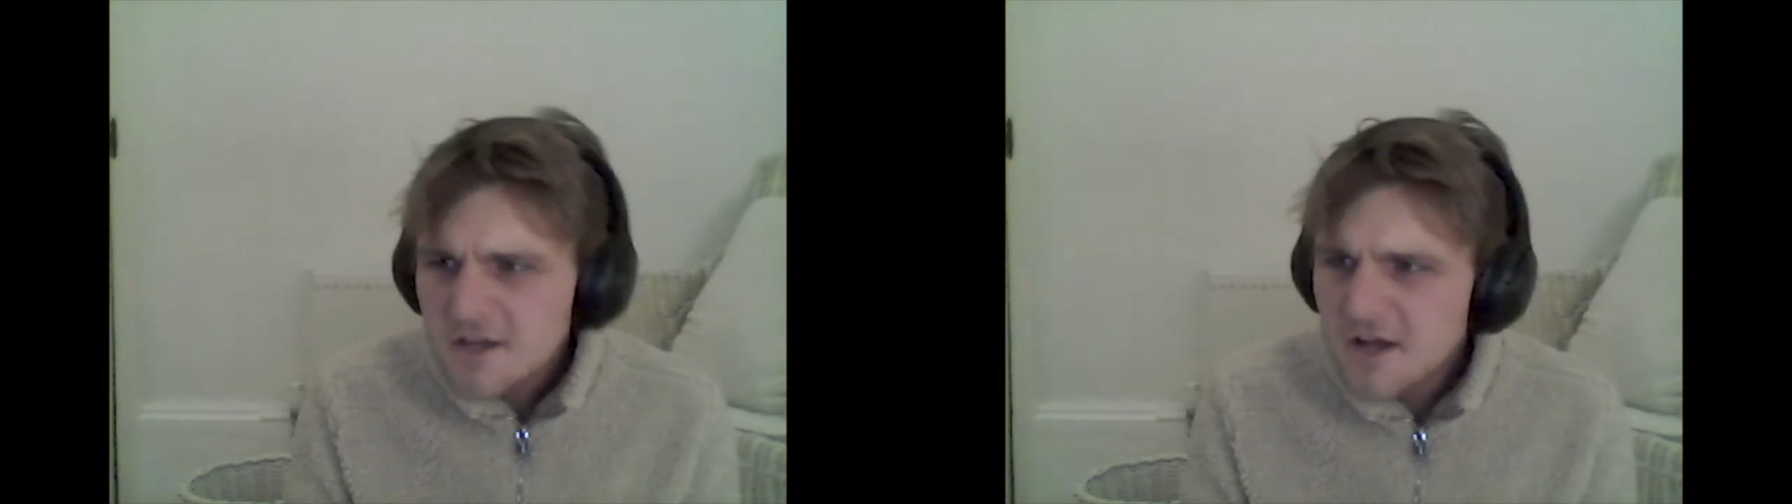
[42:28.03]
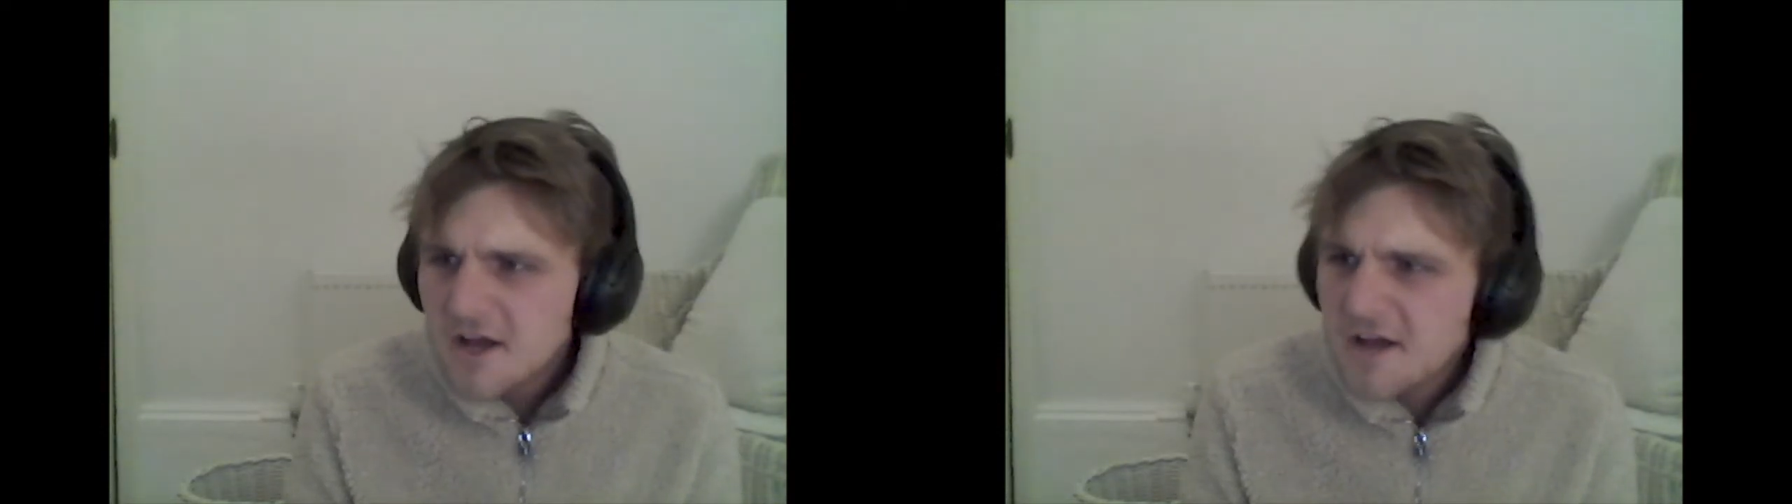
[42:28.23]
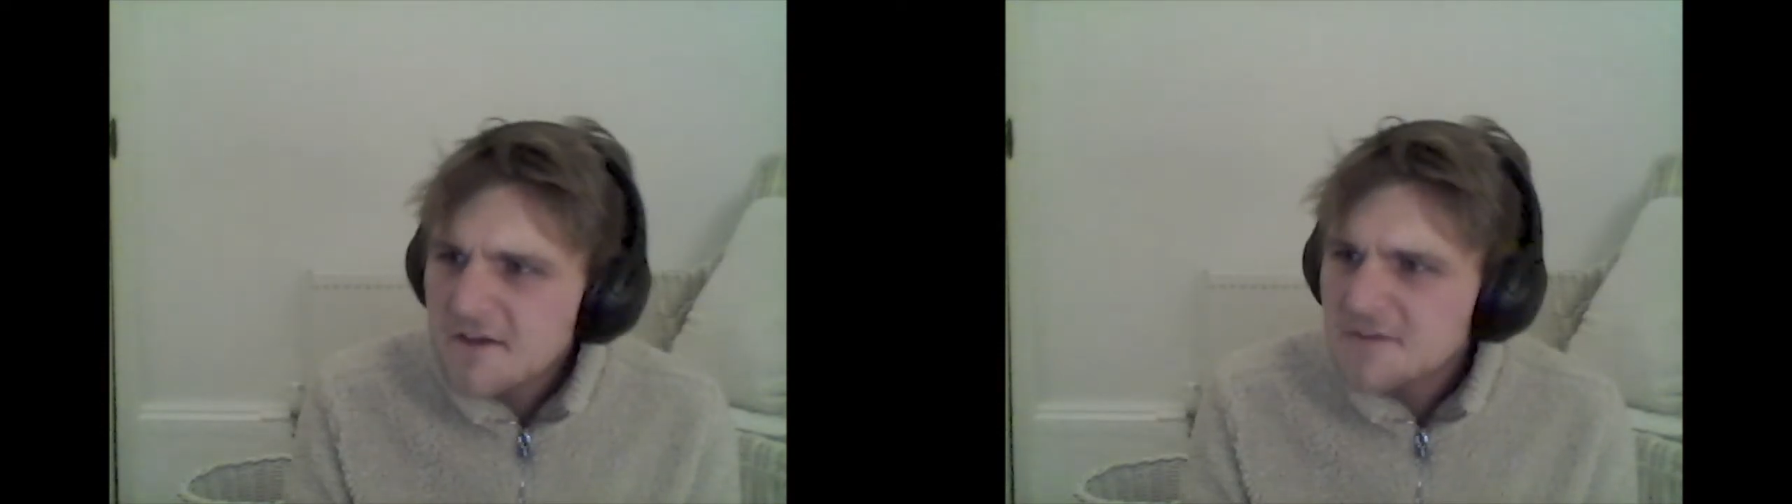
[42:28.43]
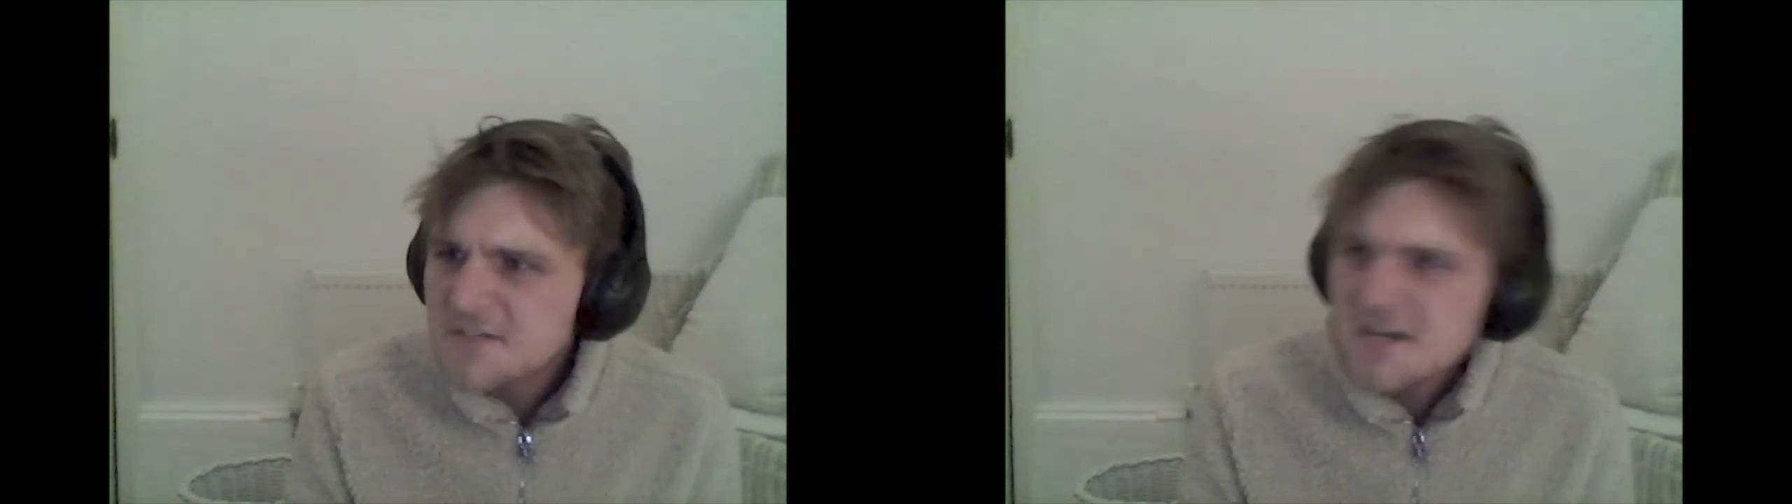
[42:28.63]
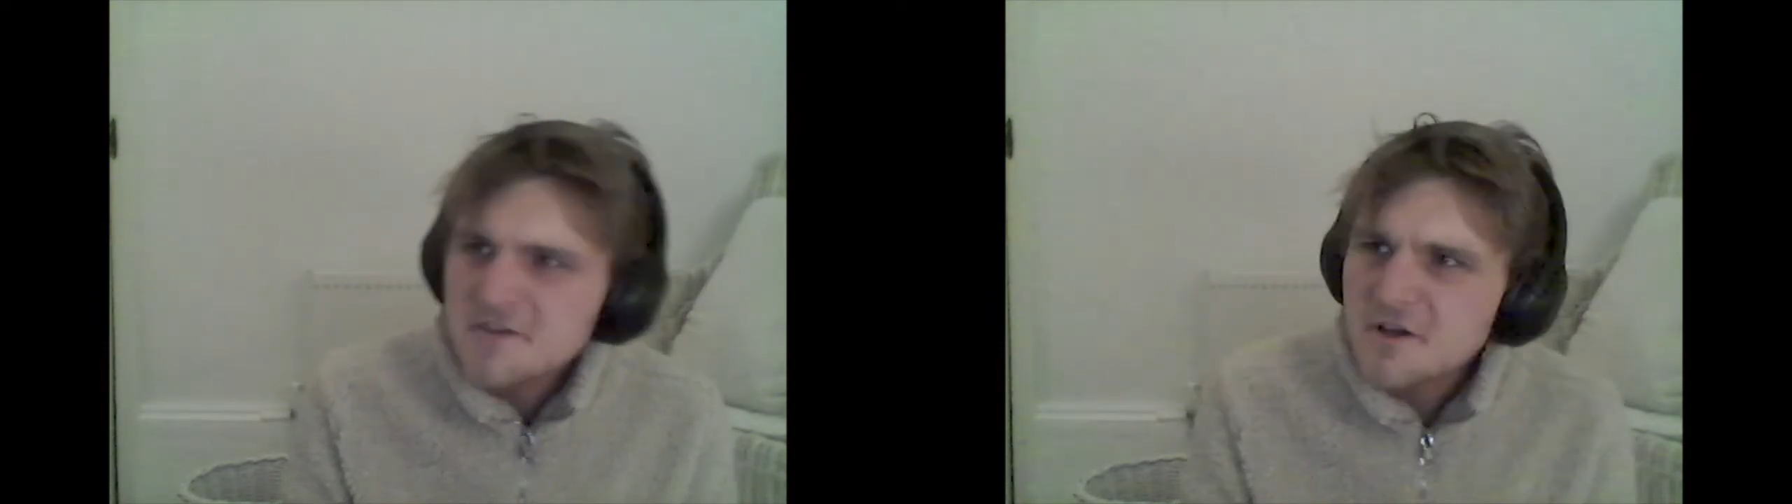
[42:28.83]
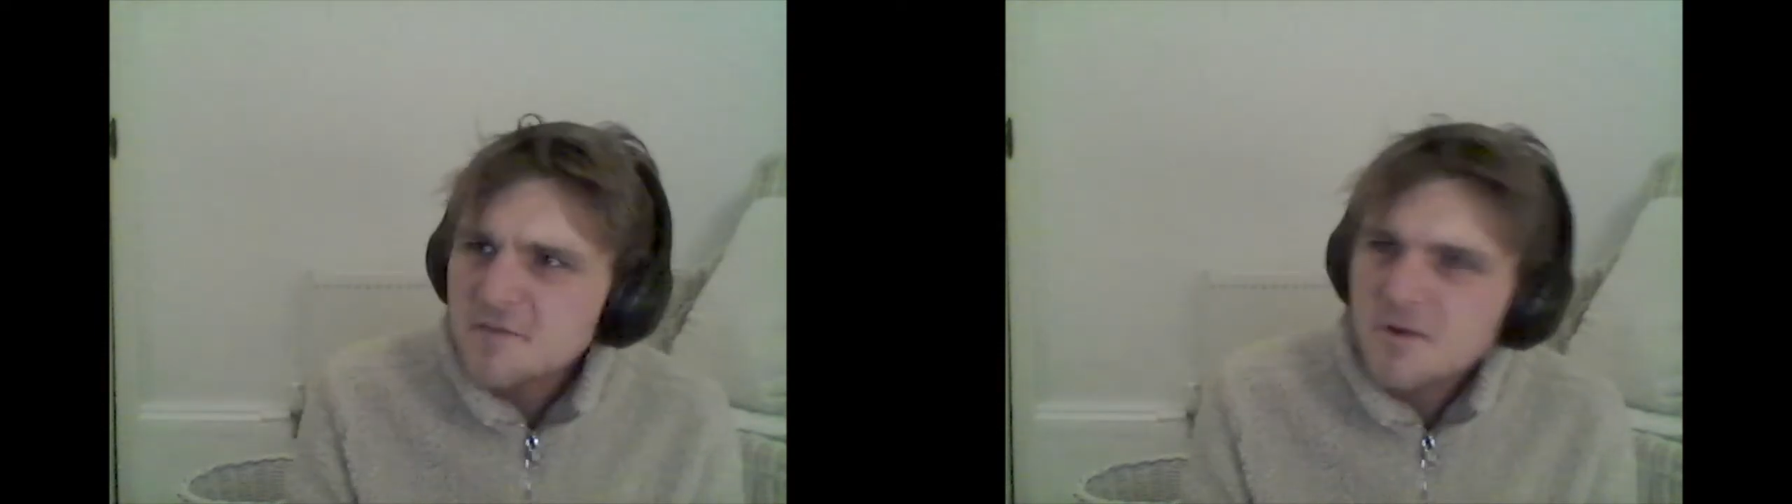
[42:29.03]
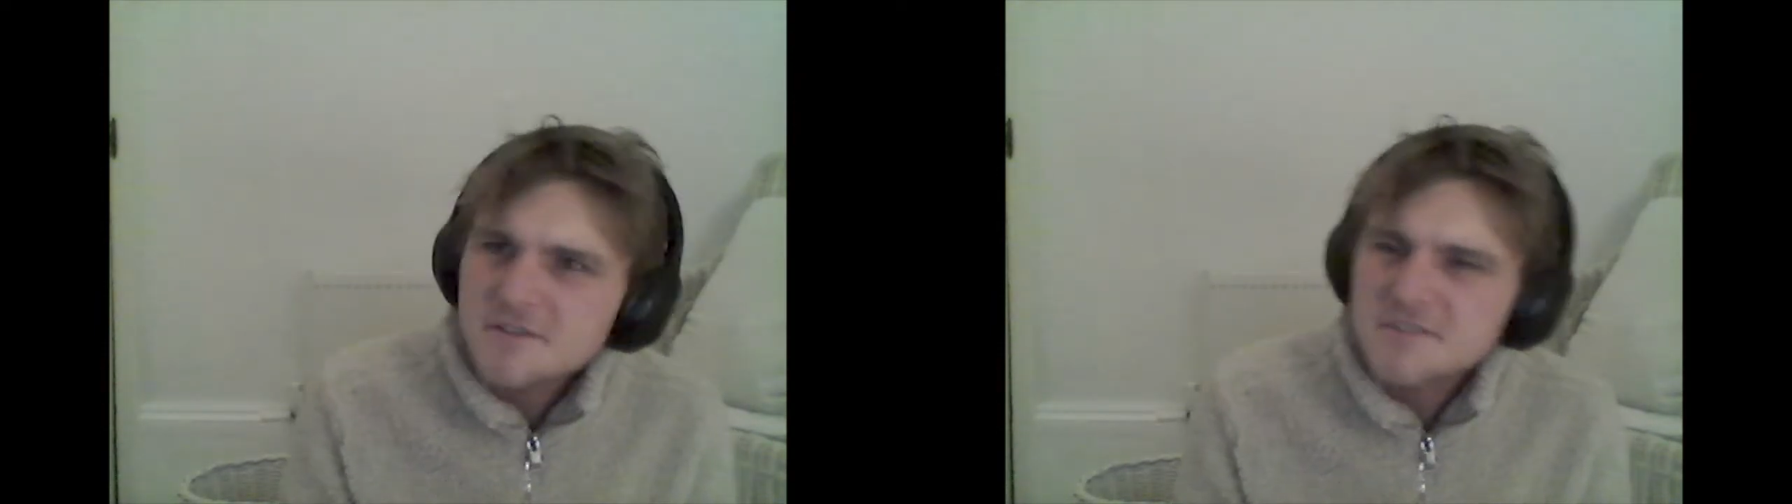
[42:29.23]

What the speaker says: I've seen a